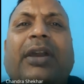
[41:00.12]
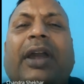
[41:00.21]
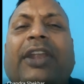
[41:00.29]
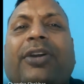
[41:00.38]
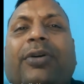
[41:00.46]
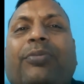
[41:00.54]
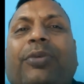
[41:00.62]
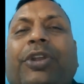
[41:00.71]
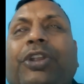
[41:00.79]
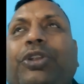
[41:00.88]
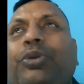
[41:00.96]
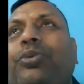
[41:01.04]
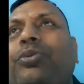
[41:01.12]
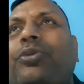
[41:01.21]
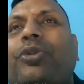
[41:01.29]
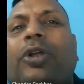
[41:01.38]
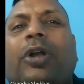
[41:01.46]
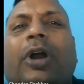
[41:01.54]
uh, into
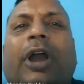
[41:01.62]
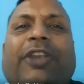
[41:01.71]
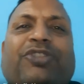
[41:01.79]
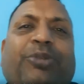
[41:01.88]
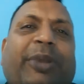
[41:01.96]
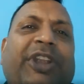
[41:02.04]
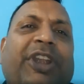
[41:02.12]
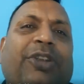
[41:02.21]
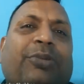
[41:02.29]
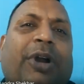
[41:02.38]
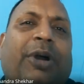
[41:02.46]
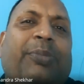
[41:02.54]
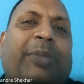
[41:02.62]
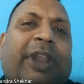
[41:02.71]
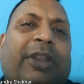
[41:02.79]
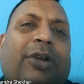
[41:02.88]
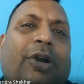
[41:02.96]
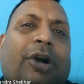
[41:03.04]
estimated uh,
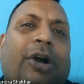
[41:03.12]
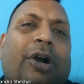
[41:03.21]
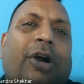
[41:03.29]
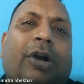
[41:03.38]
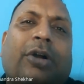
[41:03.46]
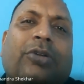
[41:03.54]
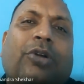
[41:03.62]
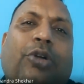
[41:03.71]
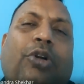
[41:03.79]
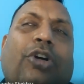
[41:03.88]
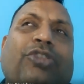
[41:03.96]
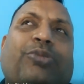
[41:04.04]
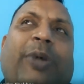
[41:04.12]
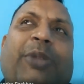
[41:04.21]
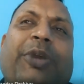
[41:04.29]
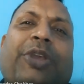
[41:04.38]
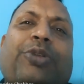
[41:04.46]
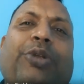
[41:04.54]
per cost per
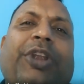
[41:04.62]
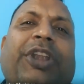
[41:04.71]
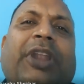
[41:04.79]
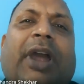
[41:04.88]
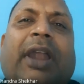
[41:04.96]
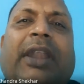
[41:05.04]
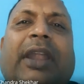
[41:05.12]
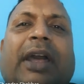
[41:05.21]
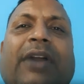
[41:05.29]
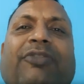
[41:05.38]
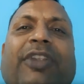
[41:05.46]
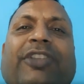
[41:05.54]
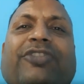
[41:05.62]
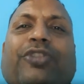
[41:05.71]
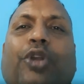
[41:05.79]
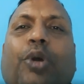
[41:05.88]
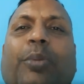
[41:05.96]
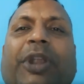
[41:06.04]
unit and average
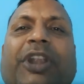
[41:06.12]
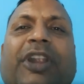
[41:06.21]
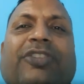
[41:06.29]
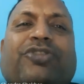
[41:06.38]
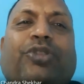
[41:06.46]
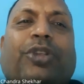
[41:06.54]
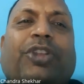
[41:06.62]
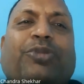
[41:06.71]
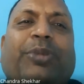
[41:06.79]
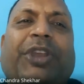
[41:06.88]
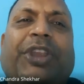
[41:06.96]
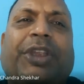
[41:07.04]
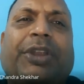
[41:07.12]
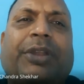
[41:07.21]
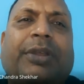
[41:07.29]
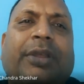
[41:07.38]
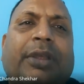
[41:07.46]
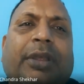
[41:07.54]
raw material storage period.
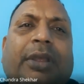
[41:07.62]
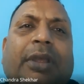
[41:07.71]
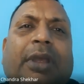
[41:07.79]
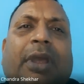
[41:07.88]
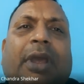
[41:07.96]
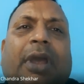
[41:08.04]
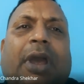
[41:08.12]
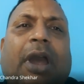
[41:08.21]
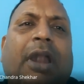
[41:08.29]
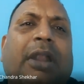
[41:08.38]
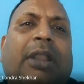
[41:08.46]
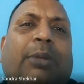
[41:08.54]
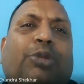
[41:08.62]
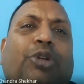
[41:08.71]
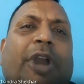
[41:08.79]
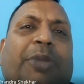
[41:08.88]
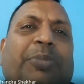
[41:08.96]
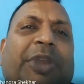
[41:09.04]
Uh,
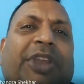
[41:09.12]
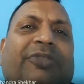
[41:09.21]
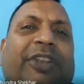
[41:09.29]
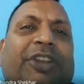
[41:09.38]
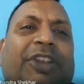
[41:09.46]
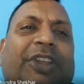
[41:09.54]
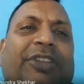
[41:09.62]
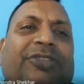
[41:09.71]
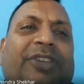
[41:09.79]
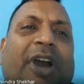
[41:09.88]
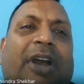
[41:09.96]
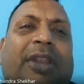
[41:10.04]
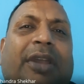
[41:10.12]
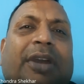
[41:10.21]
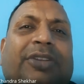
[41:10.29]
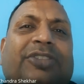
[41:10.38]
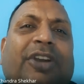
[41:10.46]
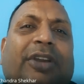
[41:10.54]
WIP inventories are
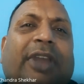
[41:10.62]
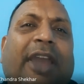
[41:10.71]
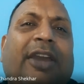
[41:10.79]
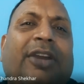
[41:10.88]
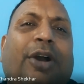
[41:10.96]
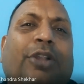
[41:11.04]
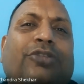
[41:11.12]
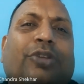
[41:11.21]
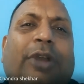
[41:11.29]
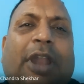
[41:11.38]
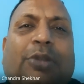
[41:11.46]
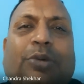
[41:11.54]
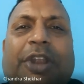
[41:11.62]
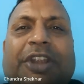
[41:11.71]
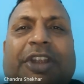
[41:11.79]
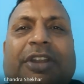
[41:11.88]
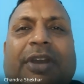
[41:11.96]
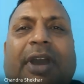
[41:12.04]
is also
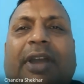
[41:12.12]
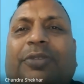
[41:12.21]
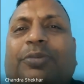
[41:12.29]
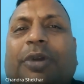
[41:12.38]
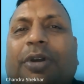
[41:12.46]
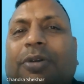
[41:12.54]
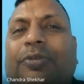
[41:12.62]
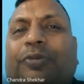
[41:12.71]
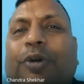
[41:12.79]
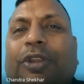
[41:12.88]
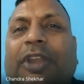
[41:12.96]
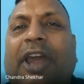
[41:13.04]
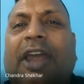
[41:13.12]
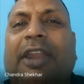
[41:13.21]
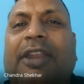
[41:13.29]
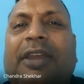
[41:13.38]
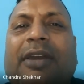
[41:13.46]
calculated as uh, for the